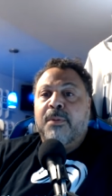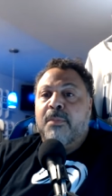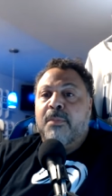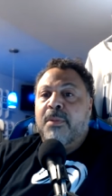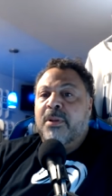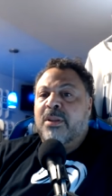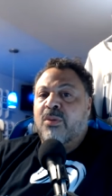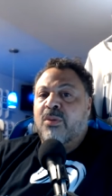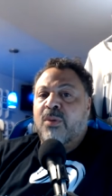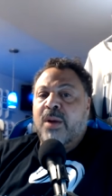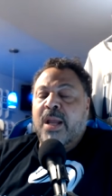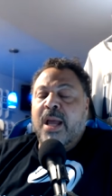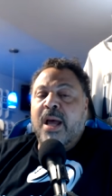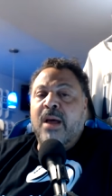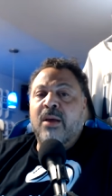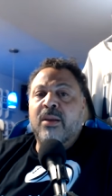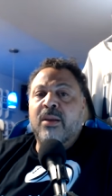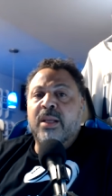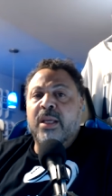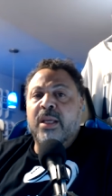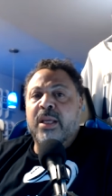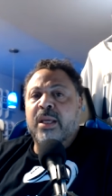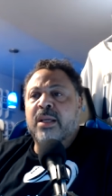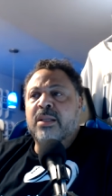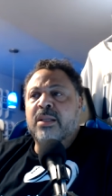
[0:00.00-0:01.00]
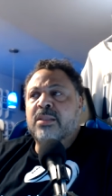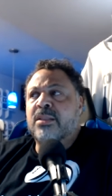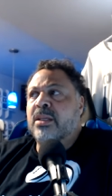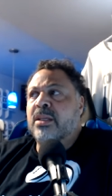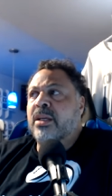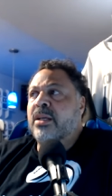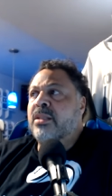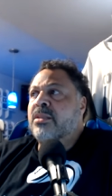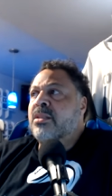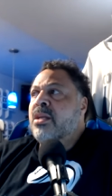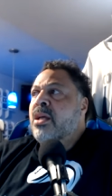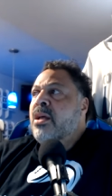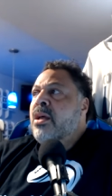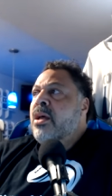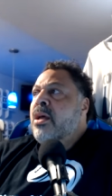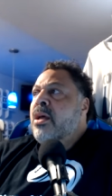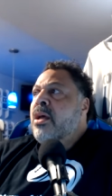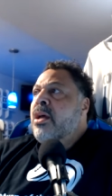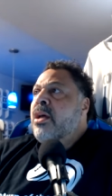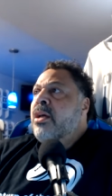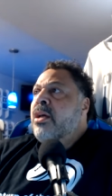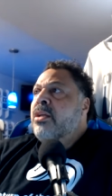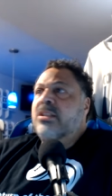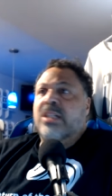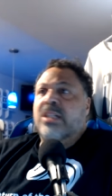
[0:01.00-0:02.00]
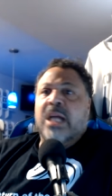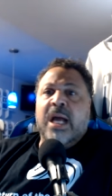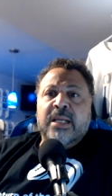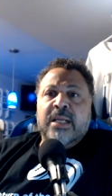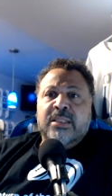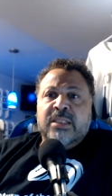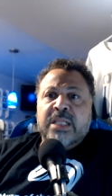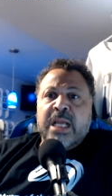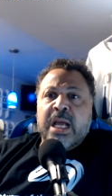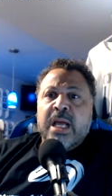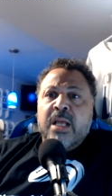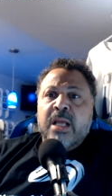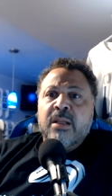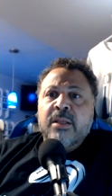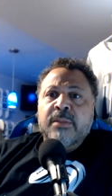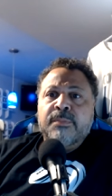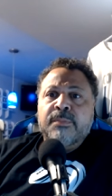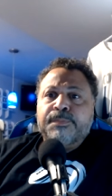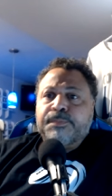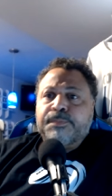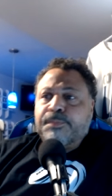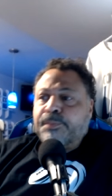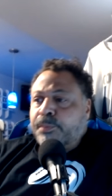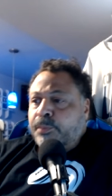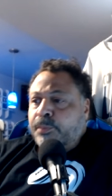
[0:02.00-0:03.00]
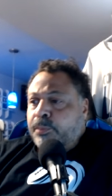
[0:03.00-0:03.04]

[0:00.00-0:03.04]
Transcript: But the reality is, is Josh Allen,